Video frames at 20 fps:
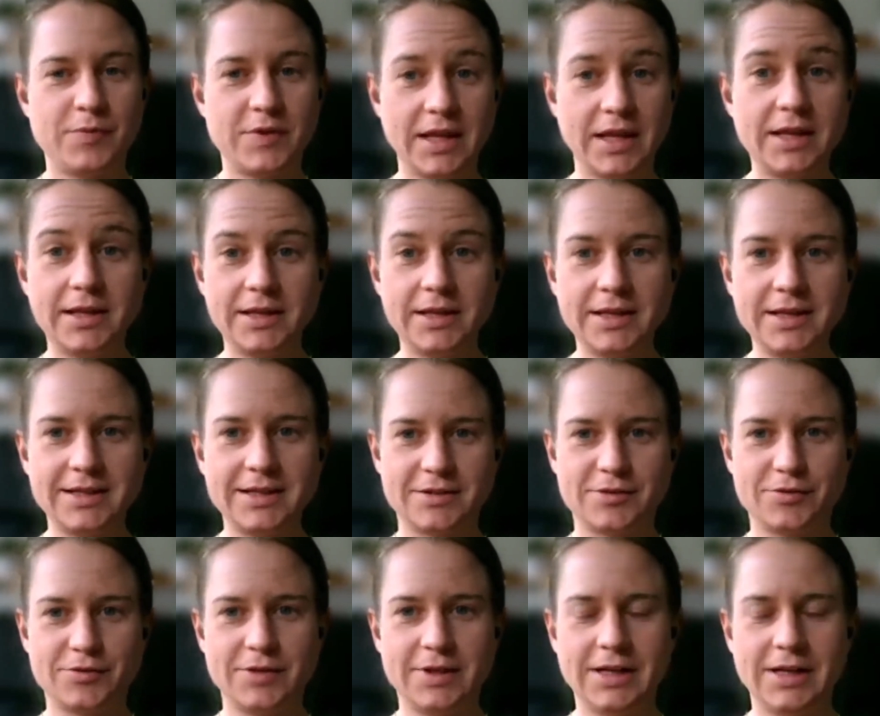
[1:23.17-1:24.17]
than it
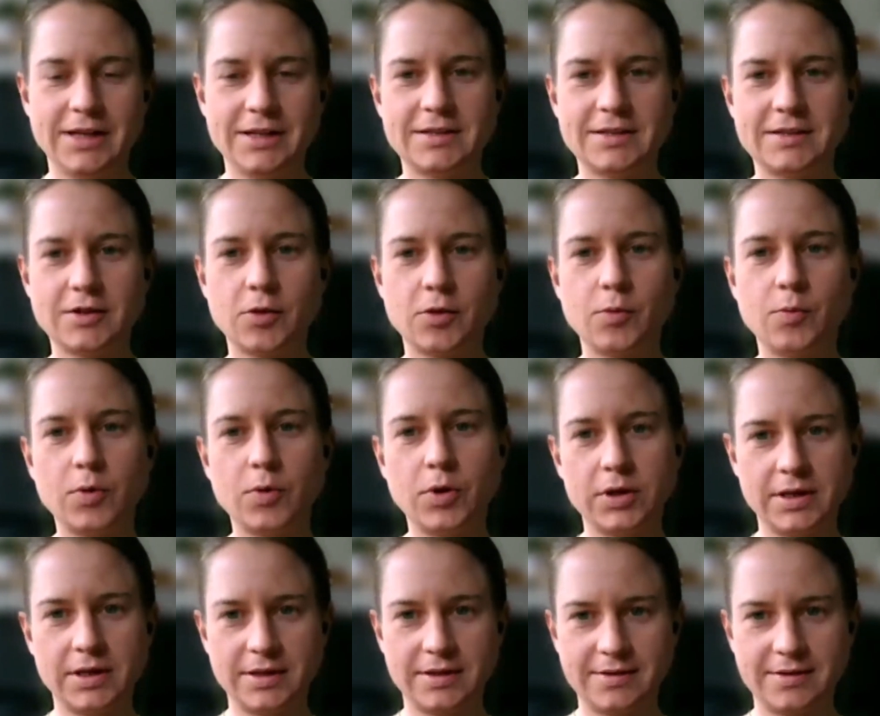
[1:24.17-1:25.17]
is really. So
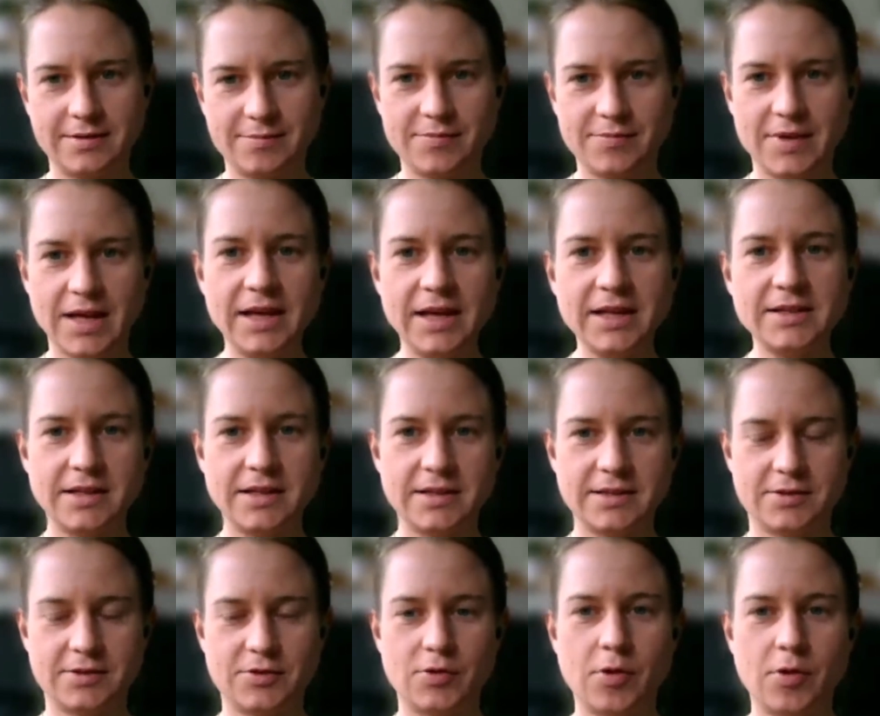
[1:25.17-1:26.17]
what that
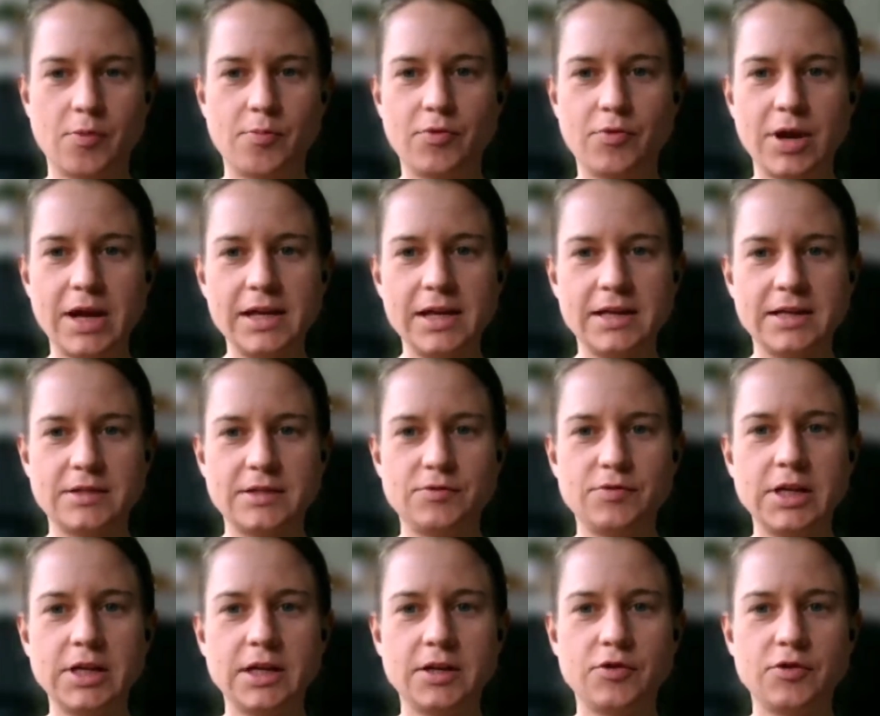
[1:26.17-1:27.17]
does to our brain
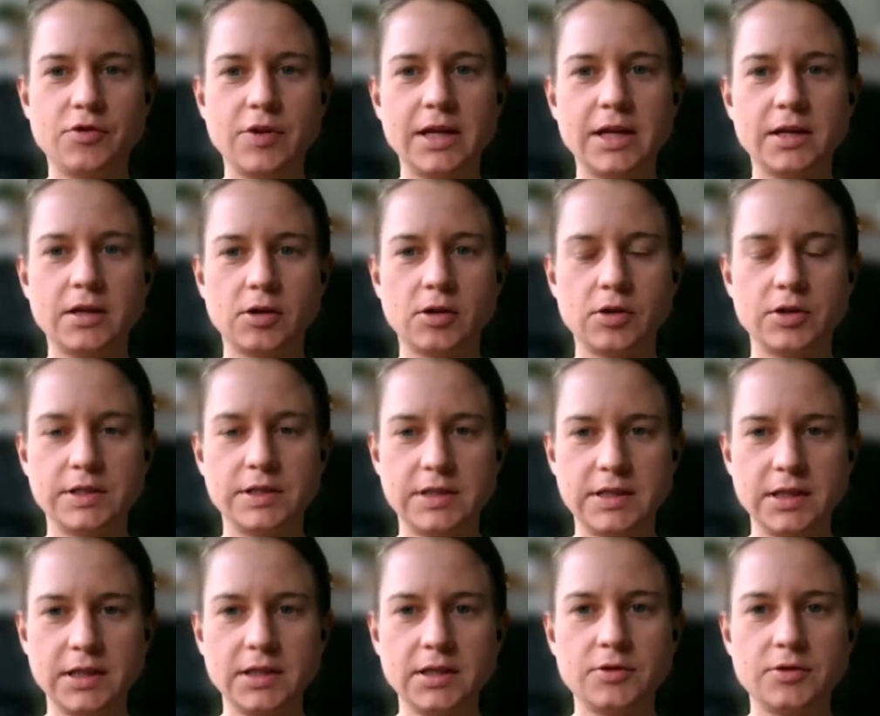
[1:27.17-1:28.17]
is really create a
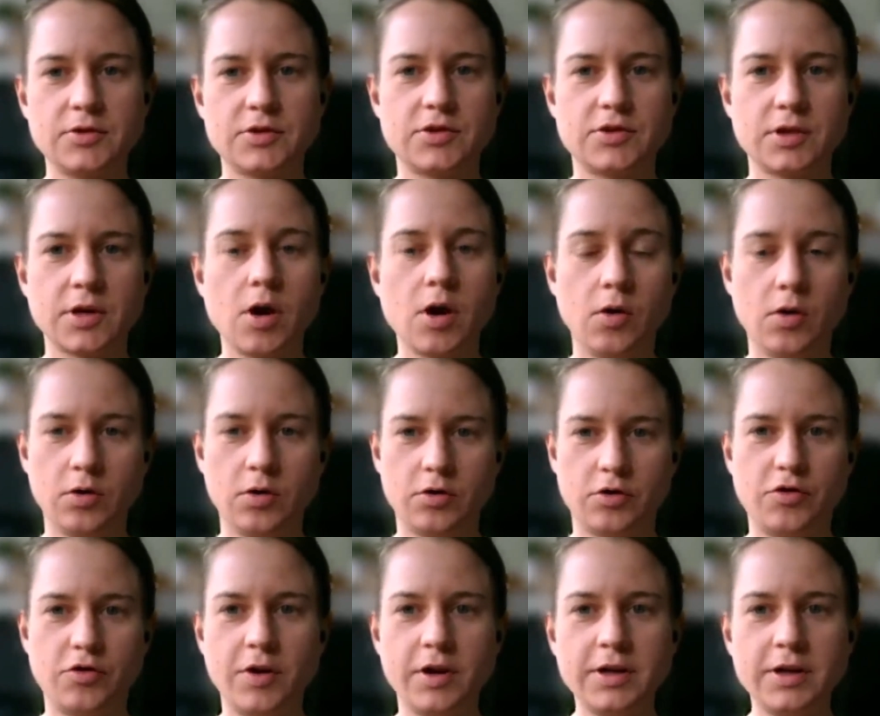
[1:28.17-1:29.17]
continuous or
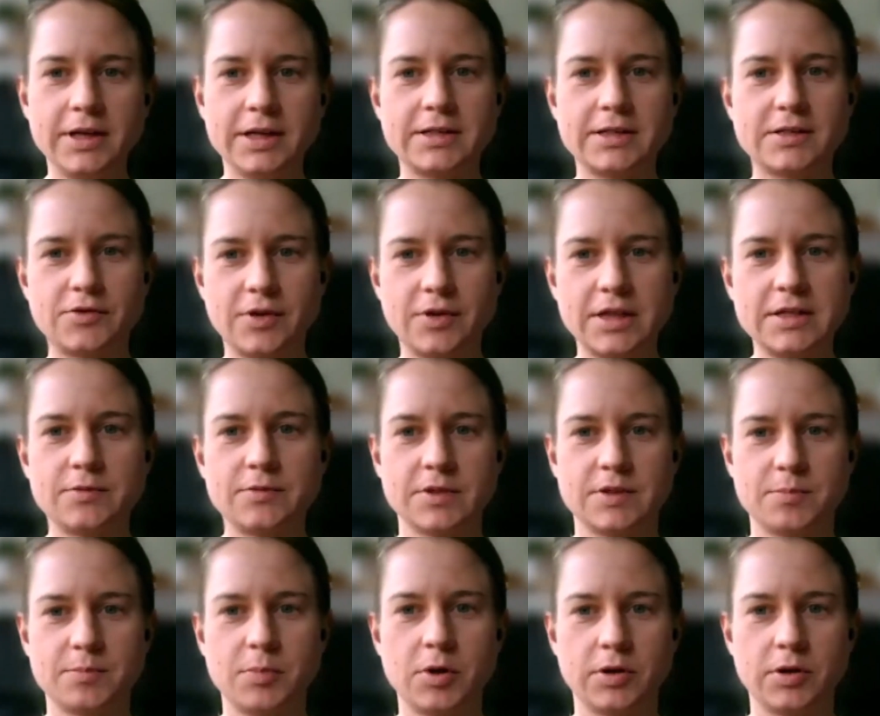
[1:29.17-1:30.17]
chronic stress
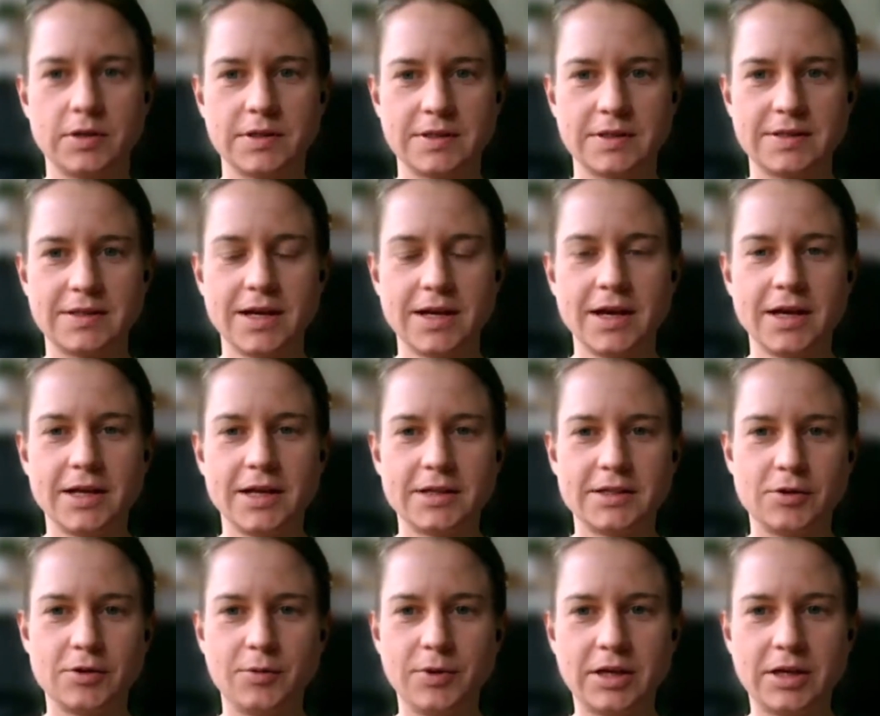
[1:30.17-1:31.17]
response.
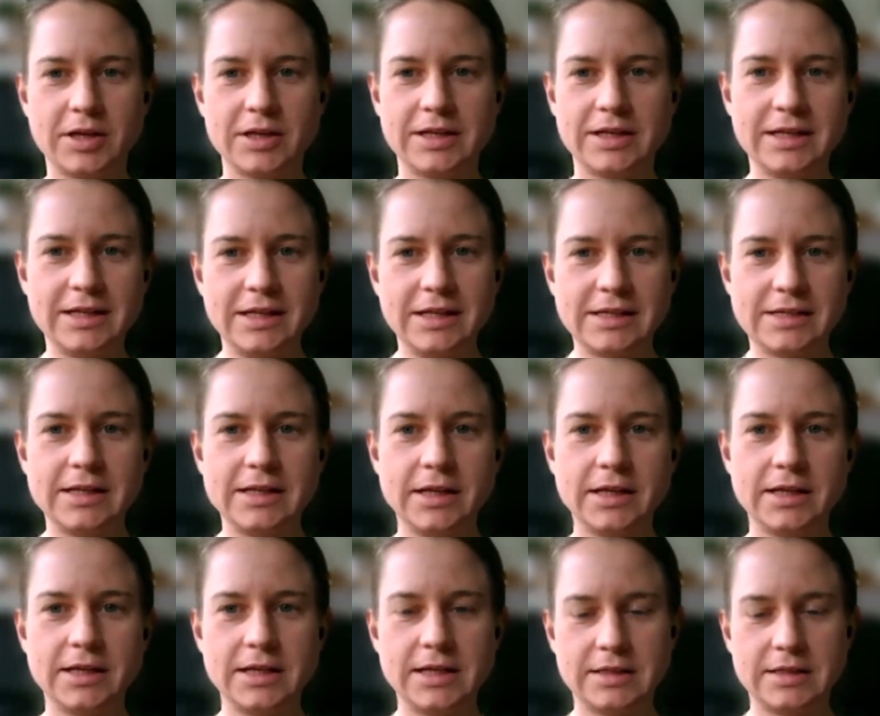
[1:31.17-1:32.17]
So we're
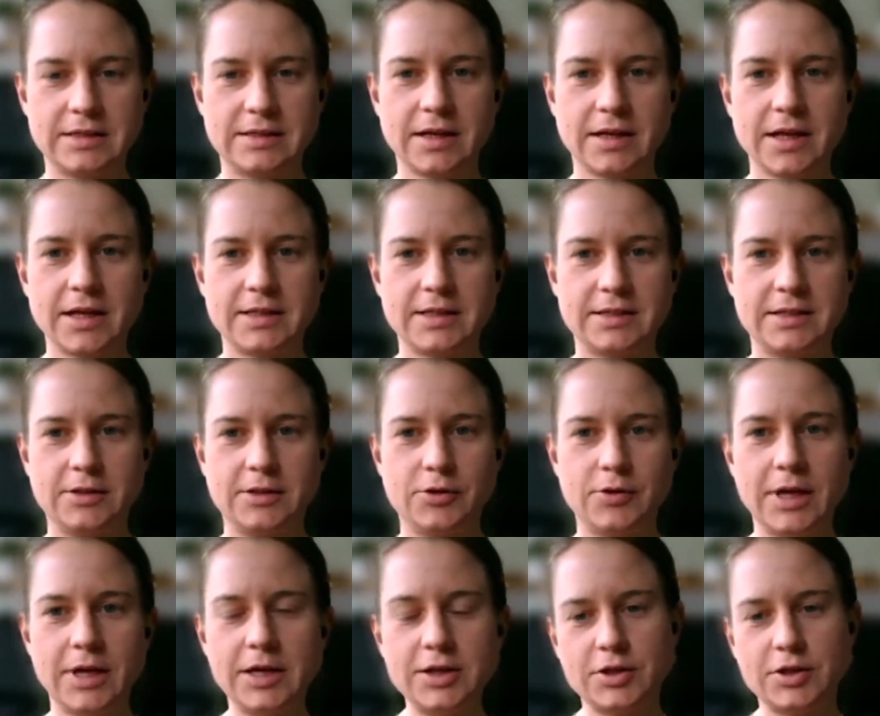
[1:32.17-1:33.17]
continuously in this
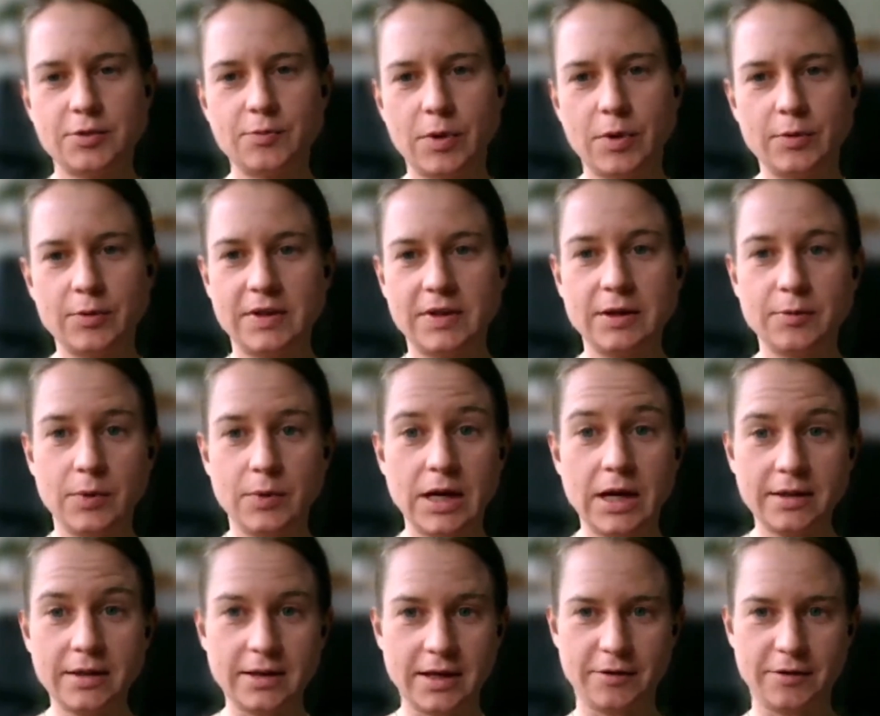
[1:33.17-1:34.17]
situation where we think we
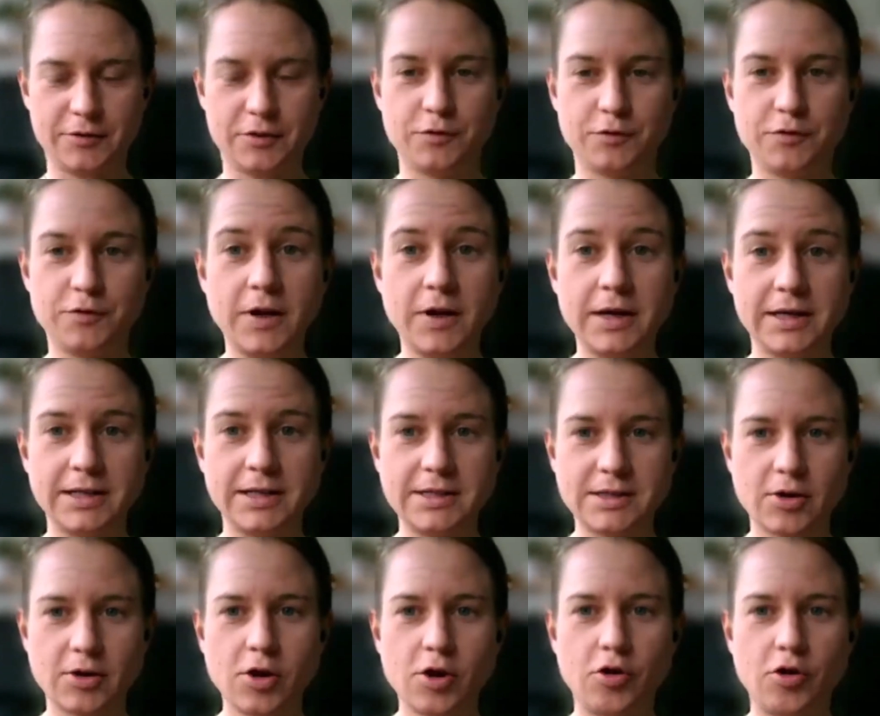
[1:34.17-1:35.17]
either have to fight